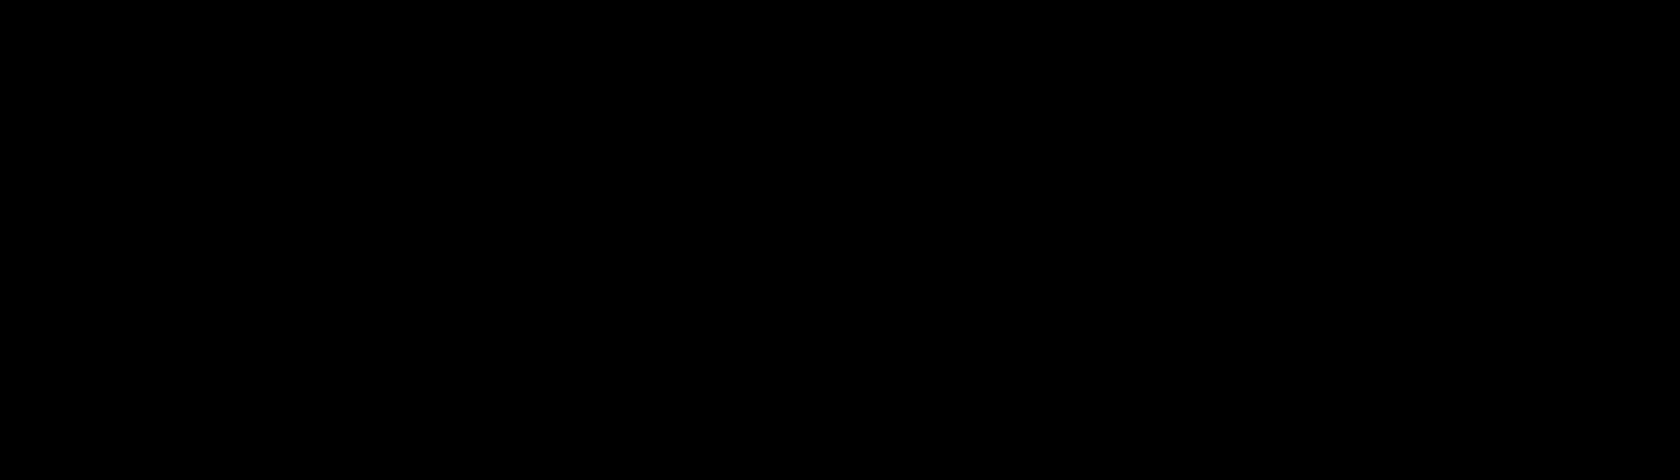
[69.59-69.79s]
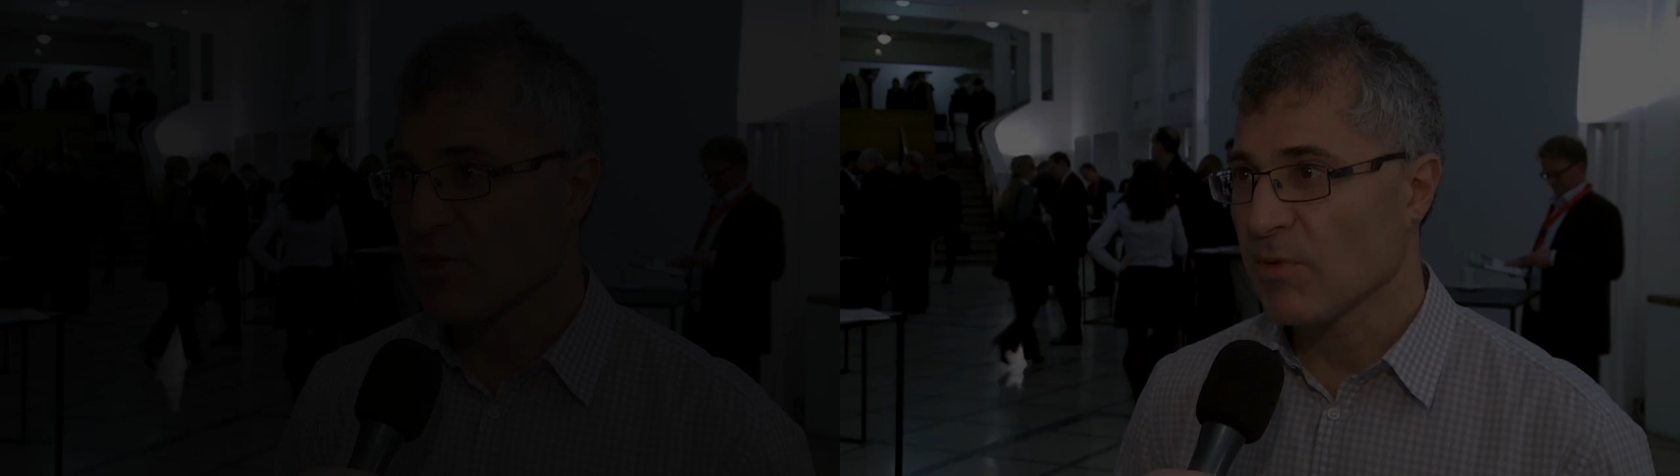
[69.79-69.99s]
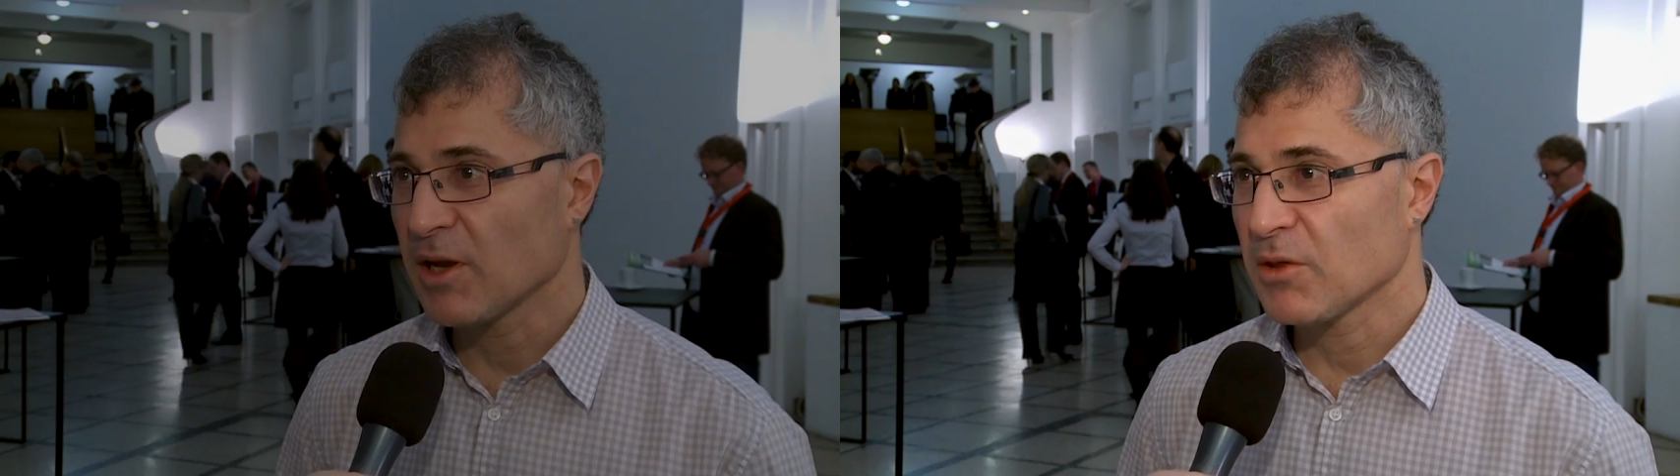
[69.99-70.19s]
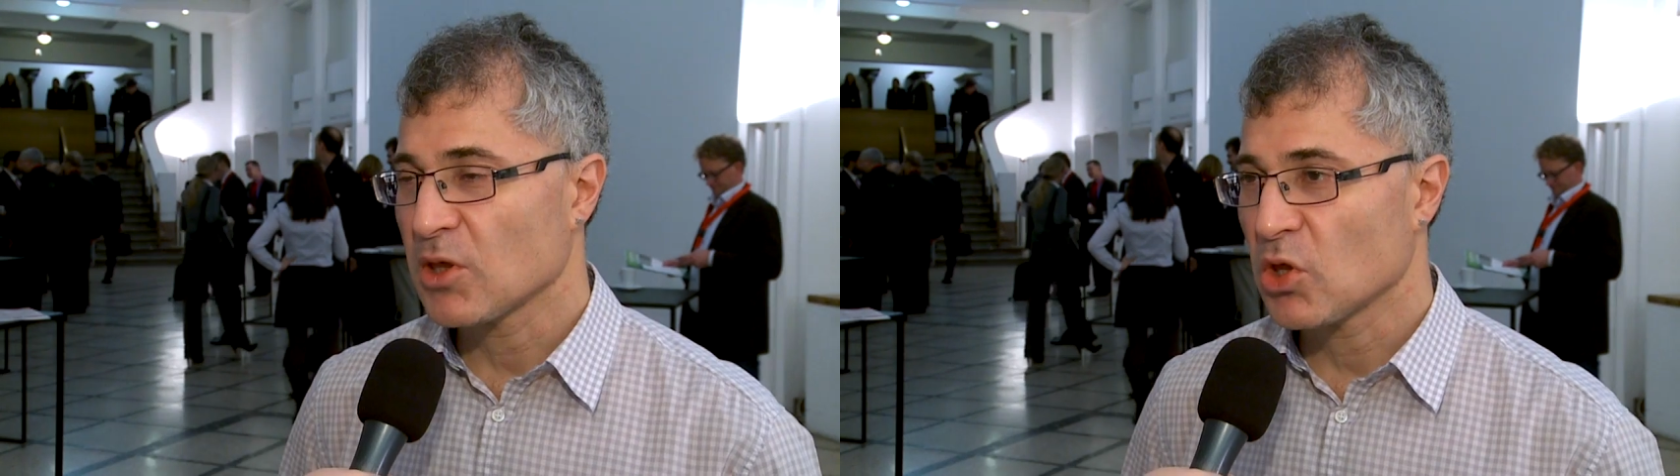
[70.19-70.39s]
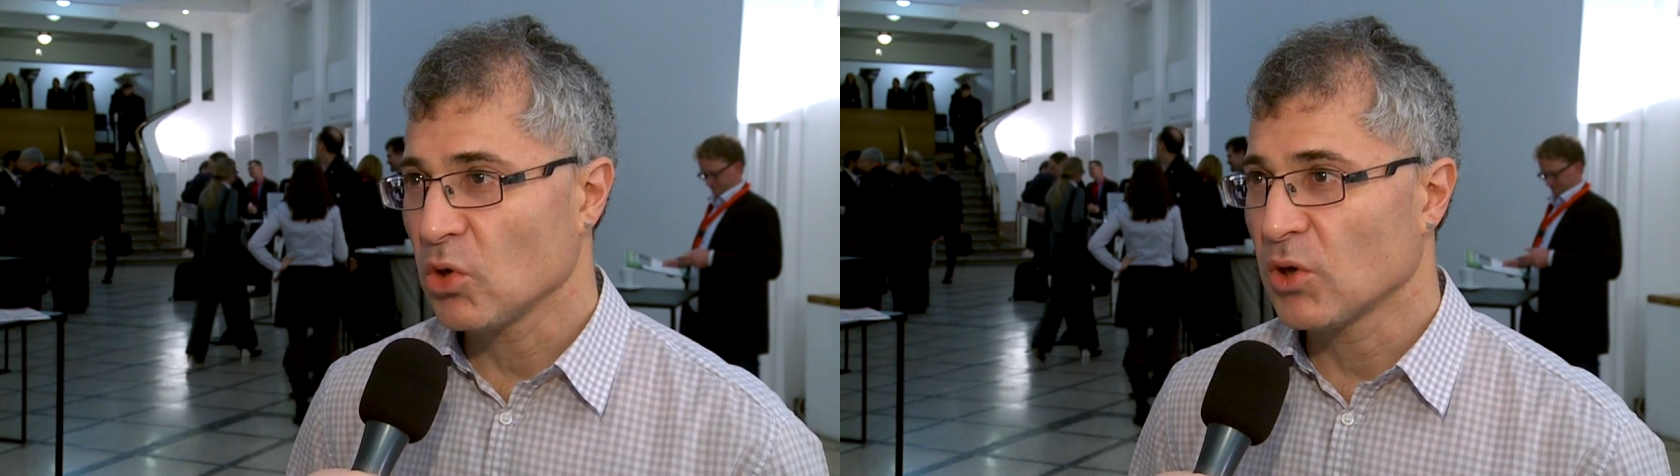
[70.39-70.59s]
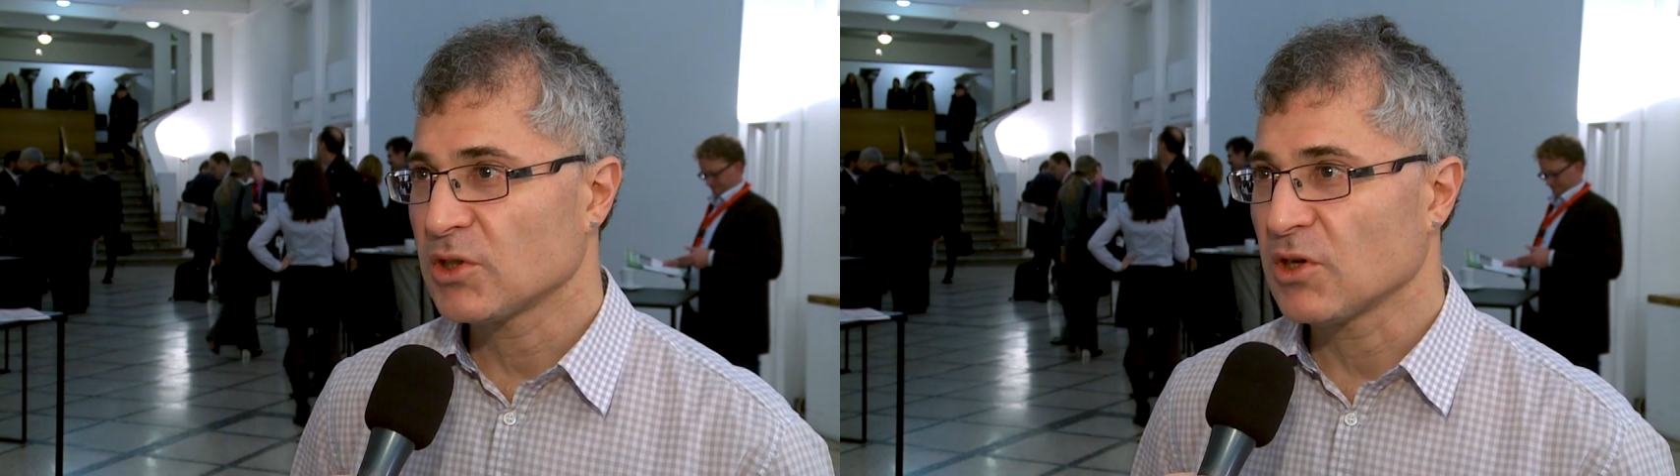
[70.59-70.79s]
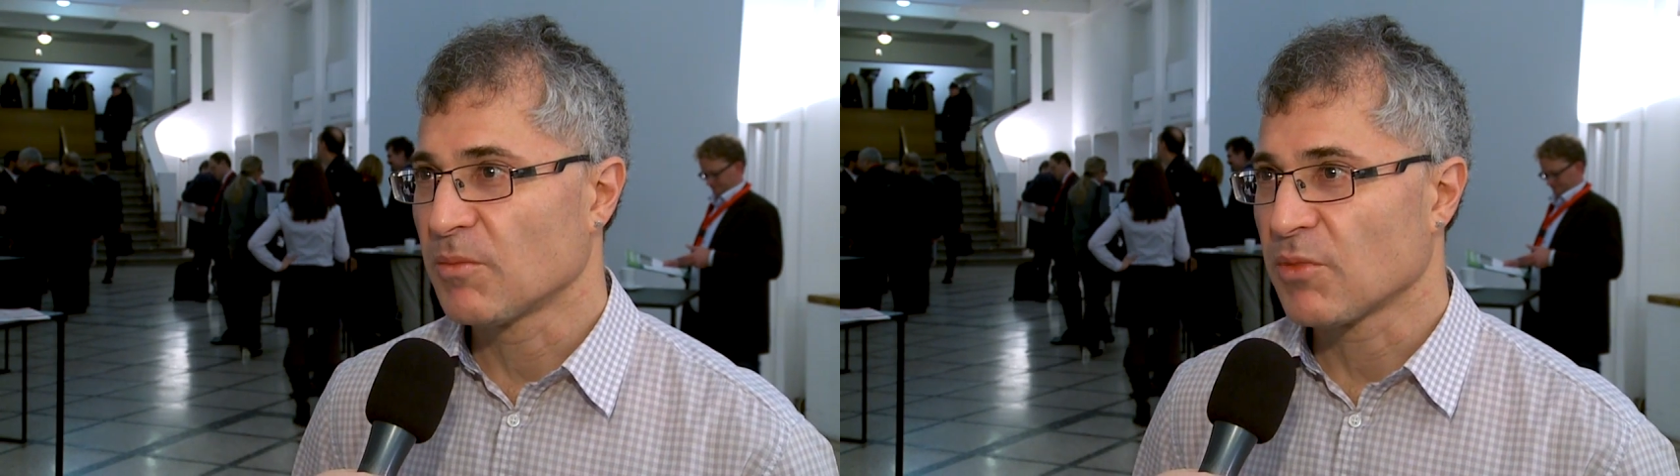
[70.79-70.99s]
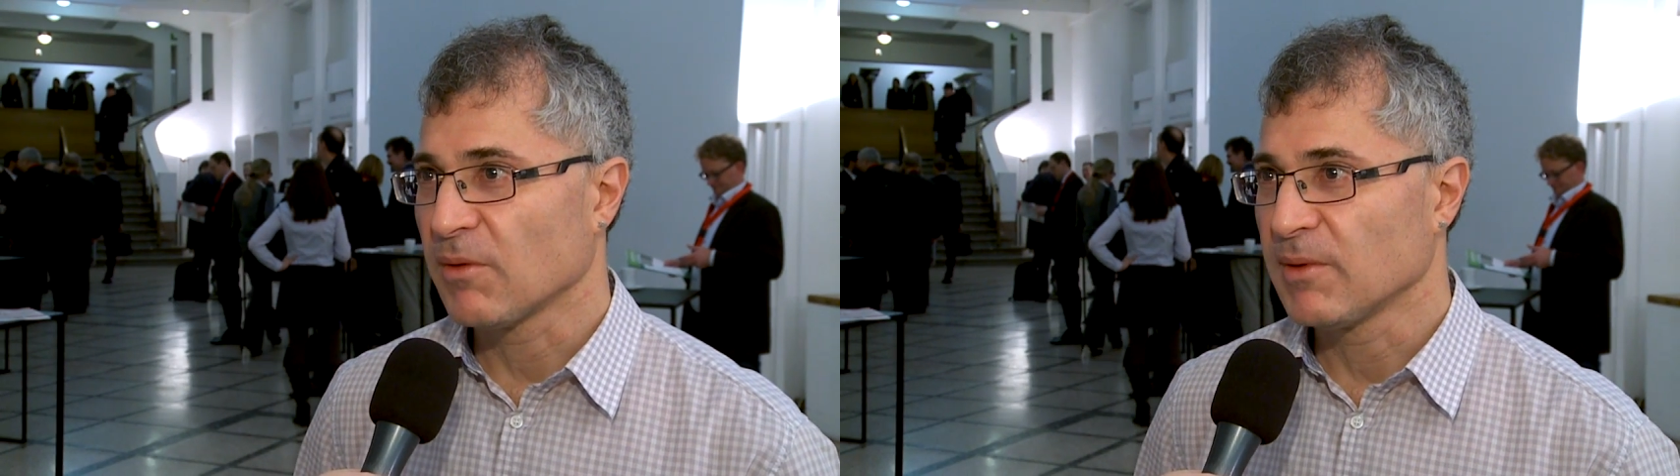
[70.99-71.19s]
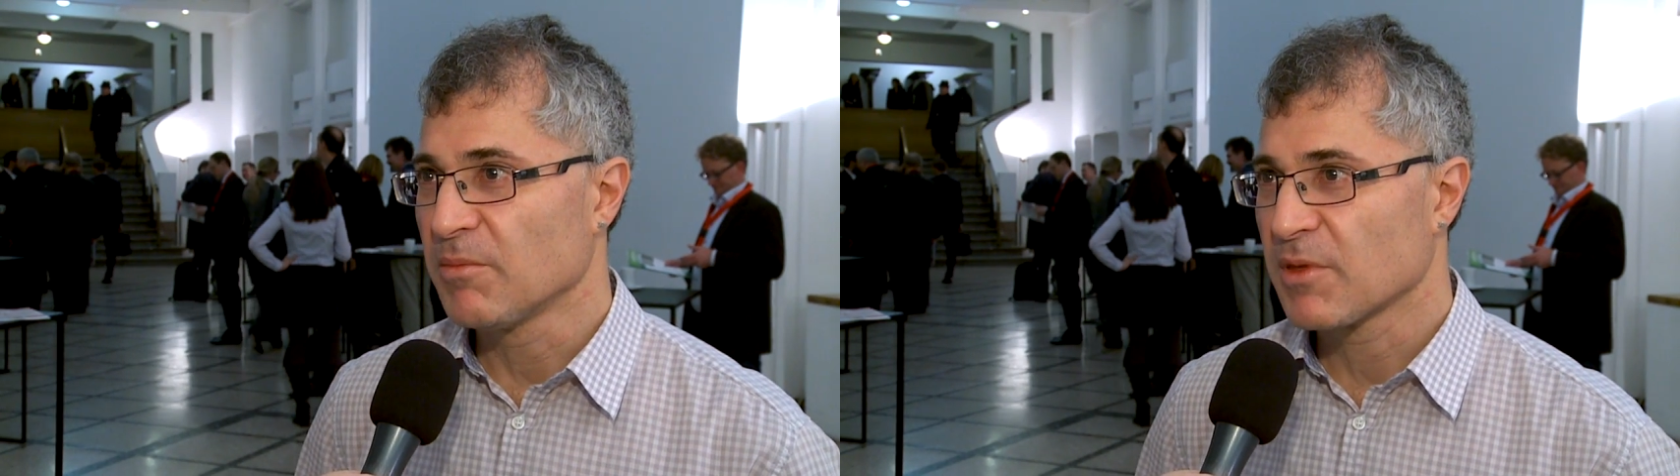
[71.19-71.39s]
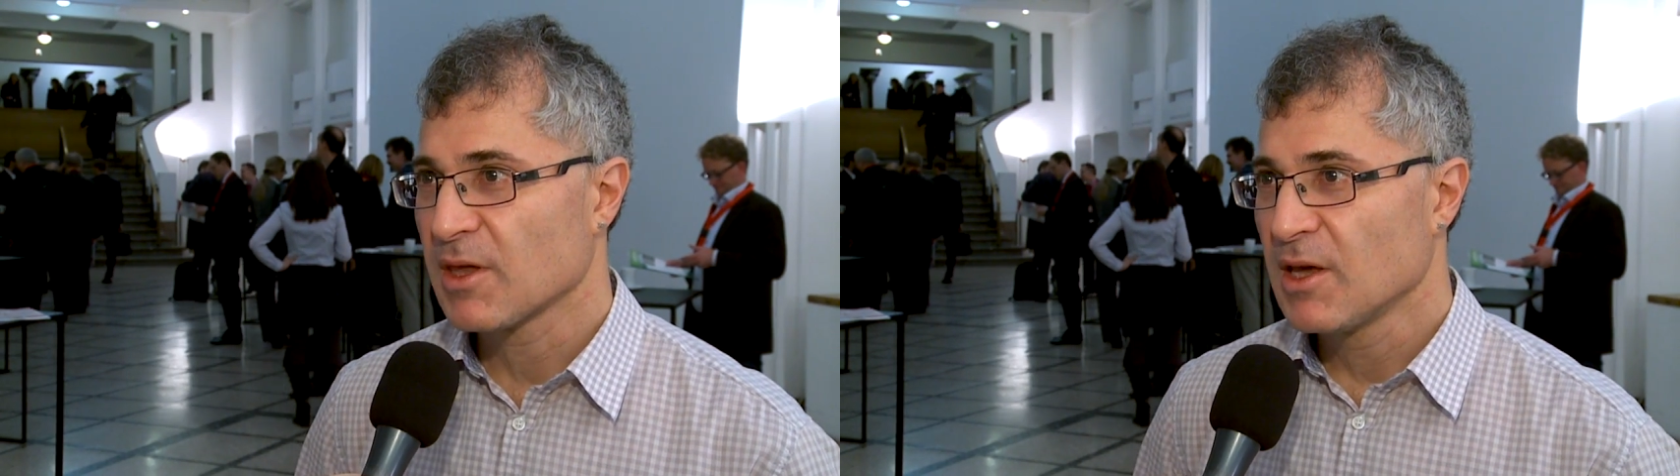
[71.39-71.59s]
As well as the short-term
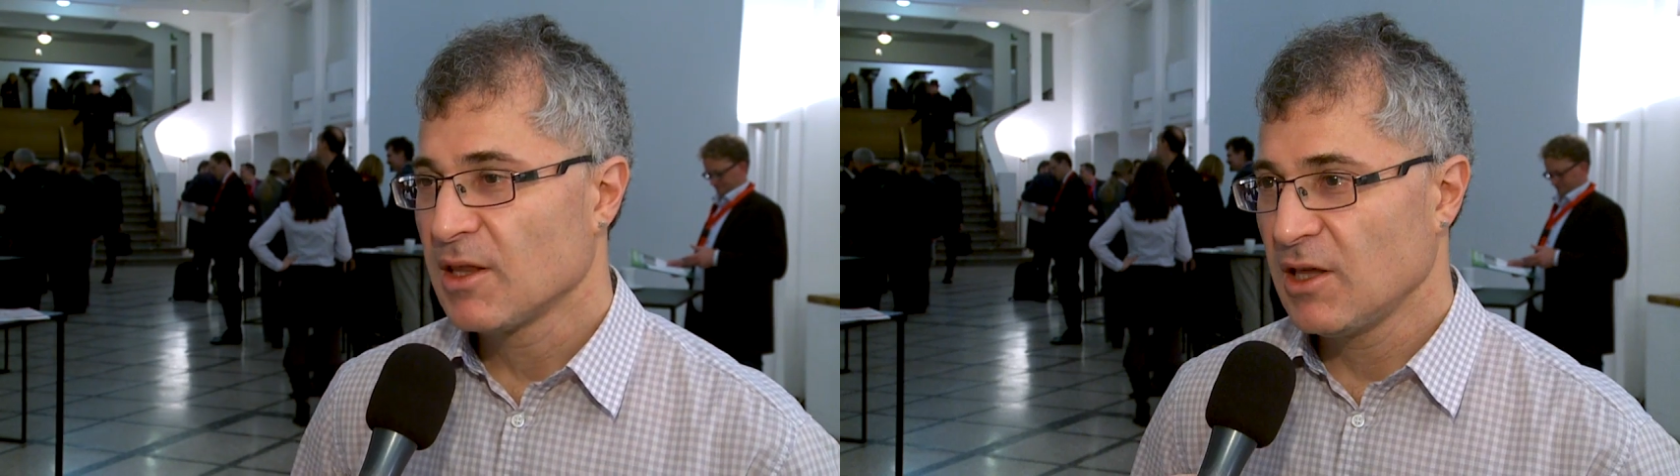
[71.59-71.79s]
problems,